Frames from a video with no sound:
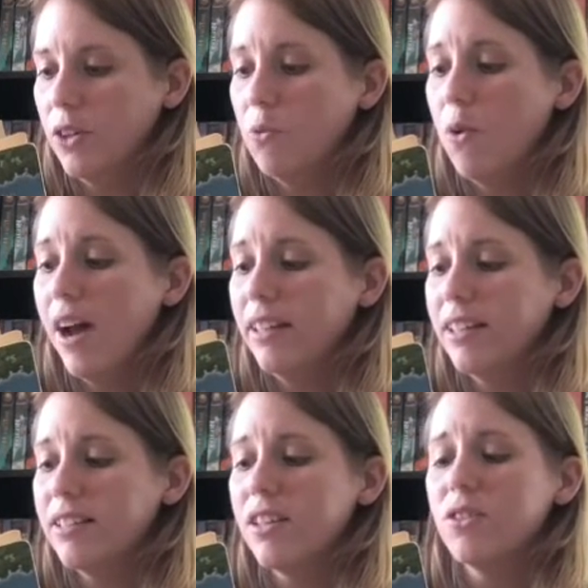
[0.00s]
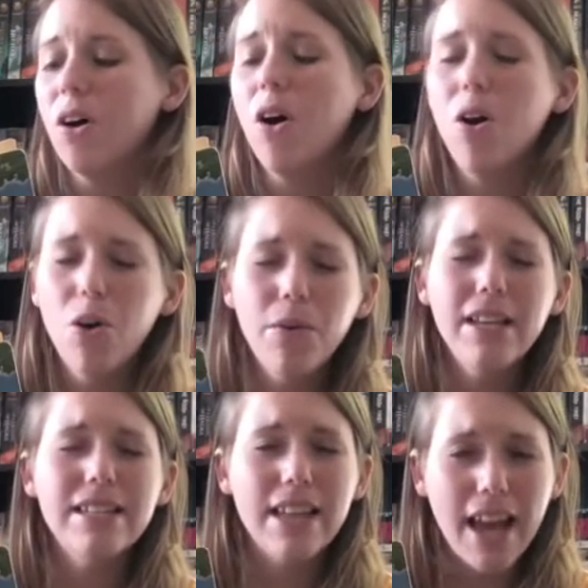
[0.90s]
"Why does this
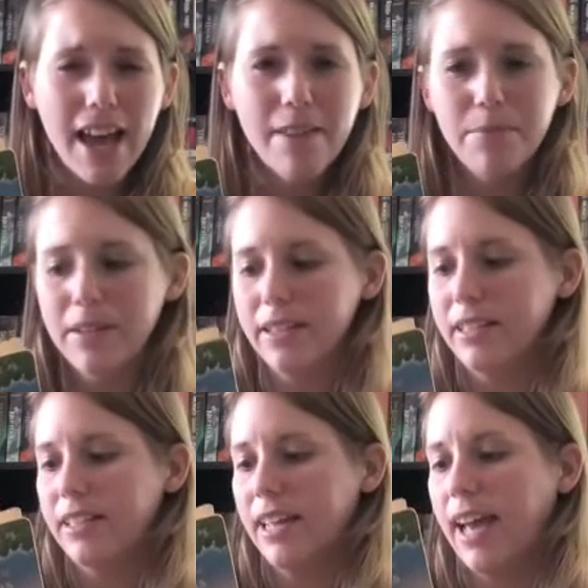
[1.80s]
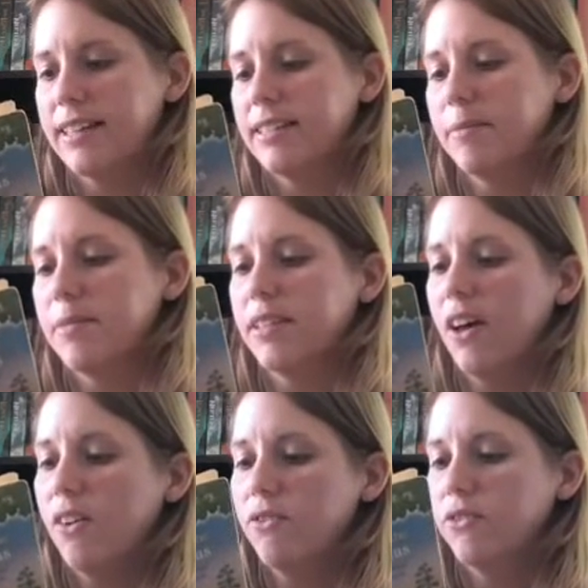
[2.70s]
always happen?" he asked
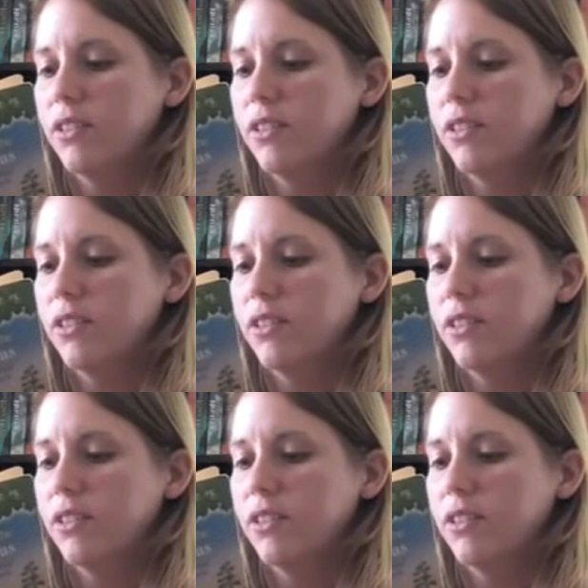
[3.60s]
himself.